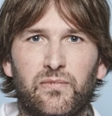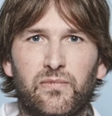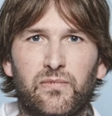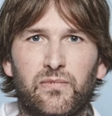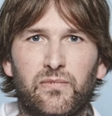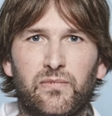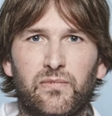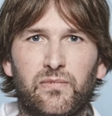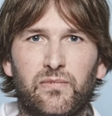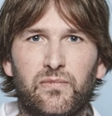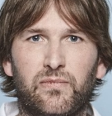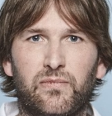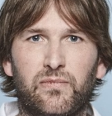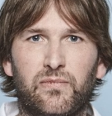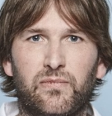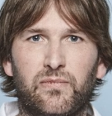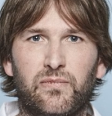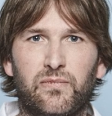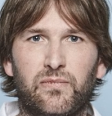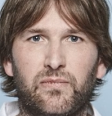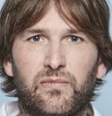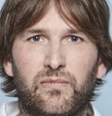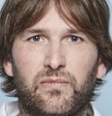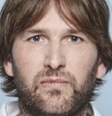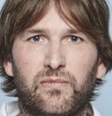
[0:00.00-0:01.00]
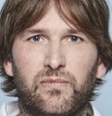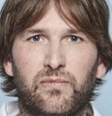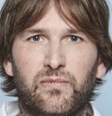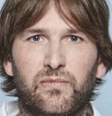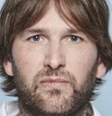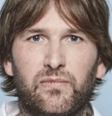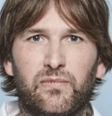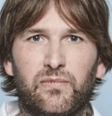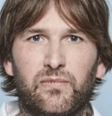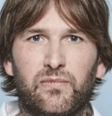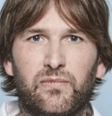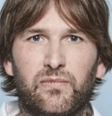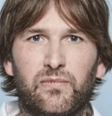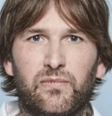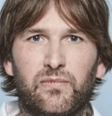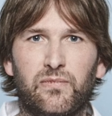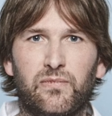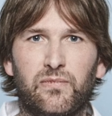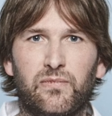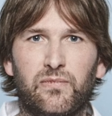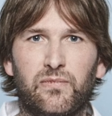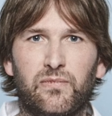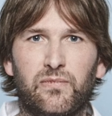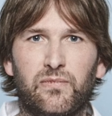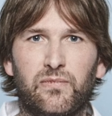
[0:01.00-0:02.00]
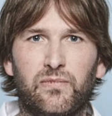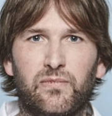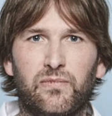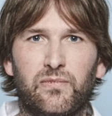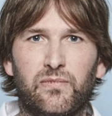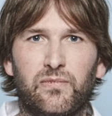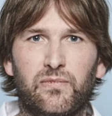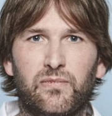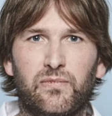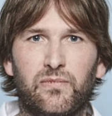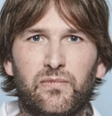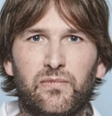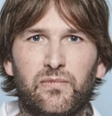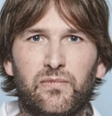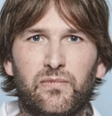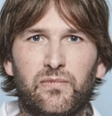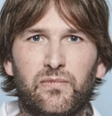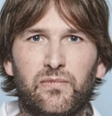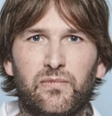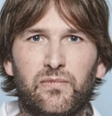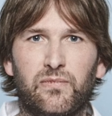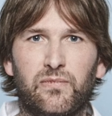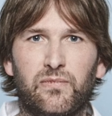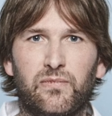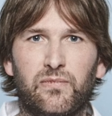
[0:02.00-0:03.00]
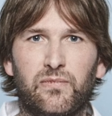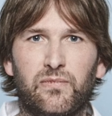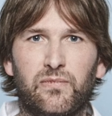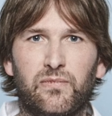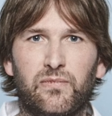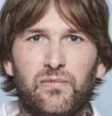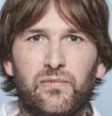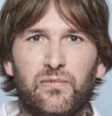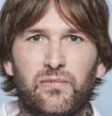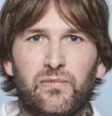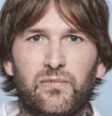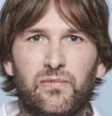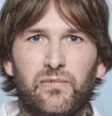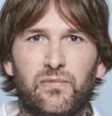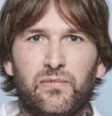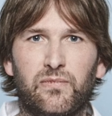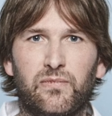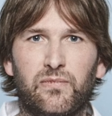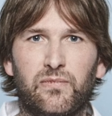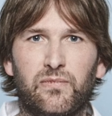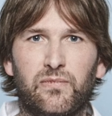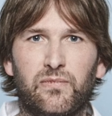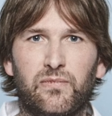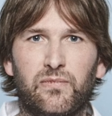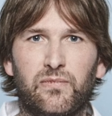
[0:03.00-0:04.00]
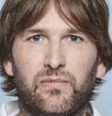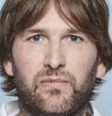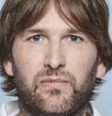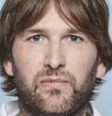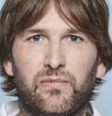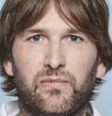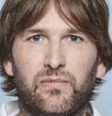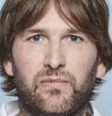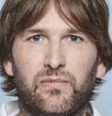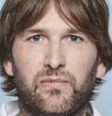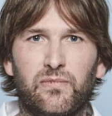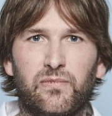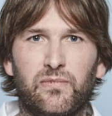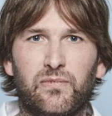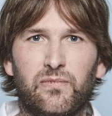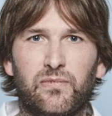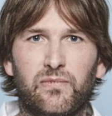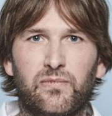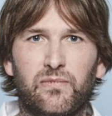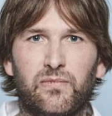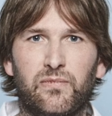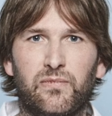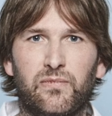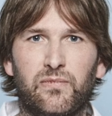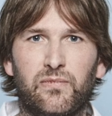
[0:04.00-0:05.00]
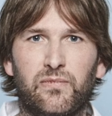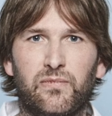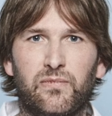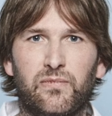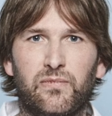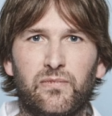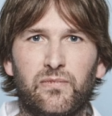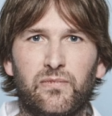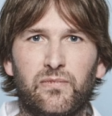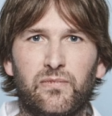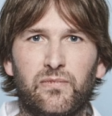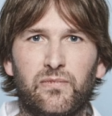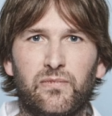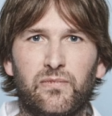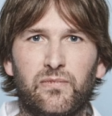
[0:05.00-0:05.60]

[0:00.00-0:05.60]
(no lip movement)